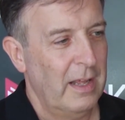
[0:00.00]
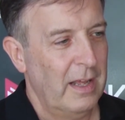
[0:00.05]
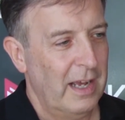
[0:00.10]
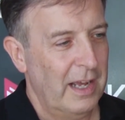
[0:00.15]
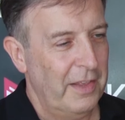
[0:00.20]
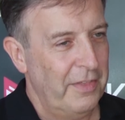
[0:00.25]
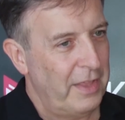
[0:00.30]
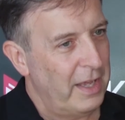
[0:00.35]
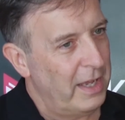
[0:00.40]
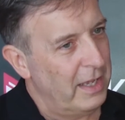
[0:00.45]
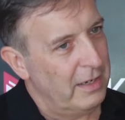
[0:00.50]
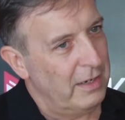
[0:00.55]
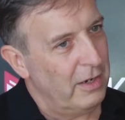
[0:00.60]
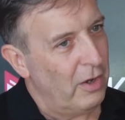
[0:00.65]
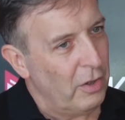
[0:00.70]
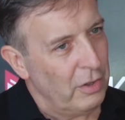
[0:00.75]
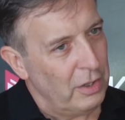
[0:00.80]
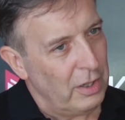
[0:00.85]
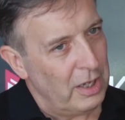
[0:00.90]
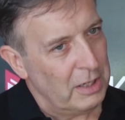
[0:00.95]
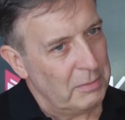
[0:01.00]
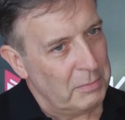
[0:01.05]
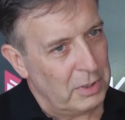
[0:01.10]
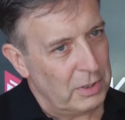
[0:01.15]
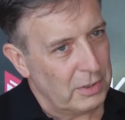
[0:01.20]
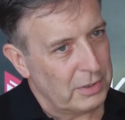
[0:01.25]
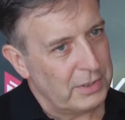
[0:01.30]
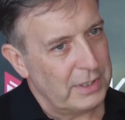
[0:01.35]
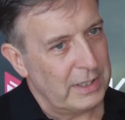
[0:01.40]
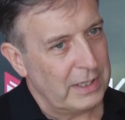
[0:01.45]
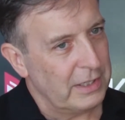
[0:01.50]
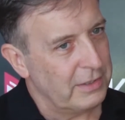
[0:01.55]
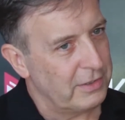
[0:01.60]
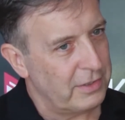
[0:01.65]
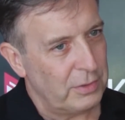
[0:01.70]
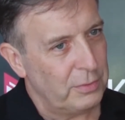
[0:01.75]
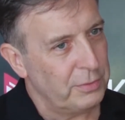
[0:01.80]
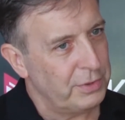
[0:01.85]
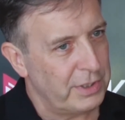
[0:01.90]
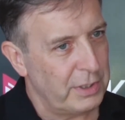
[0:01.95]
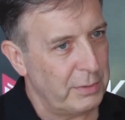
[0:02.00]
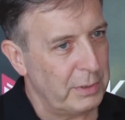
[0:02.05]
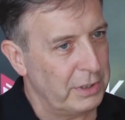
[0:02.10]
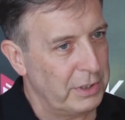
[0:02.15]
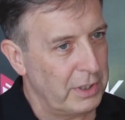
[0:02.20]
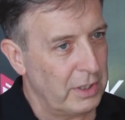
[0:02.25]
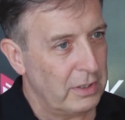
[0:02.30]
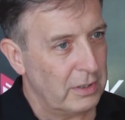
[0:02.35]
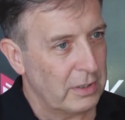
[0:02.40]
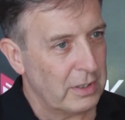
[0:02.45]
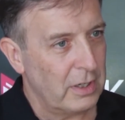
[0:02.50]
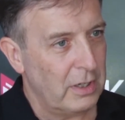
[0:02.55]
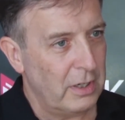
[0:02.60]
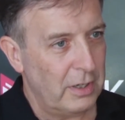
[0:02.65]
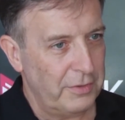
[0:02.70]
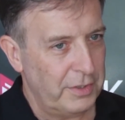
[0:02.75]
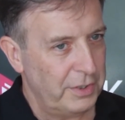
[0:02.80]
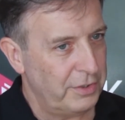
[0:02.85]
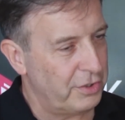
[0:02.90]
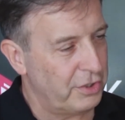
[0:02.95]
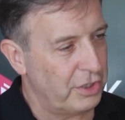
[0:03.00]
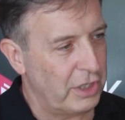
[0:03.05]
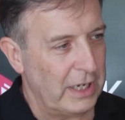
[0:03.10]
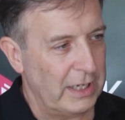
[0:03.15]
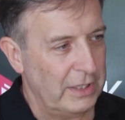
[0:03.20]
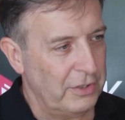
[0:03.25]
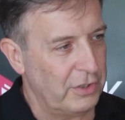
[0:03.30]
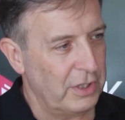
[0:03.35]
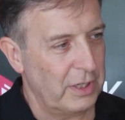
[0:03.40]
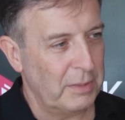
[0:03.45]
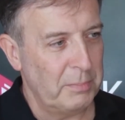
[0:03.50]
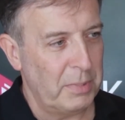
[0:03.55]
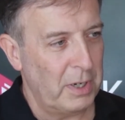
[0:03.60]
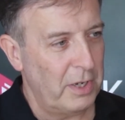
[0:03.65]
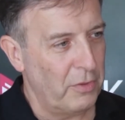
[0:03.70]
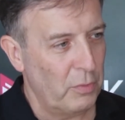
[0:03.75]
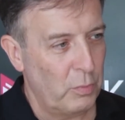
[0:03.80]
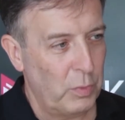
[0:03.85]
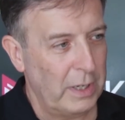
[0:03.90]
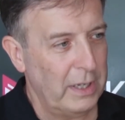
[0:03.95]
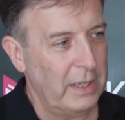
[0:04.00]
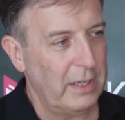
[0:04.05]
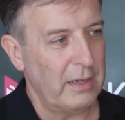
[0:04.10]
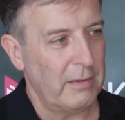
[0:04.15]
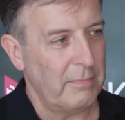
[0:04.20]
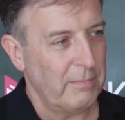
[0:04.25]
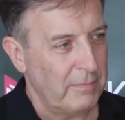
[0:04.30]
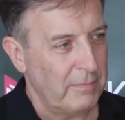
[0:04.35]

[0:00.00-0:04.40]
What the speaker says: And then online marketing is also a dark art that's changing by the week.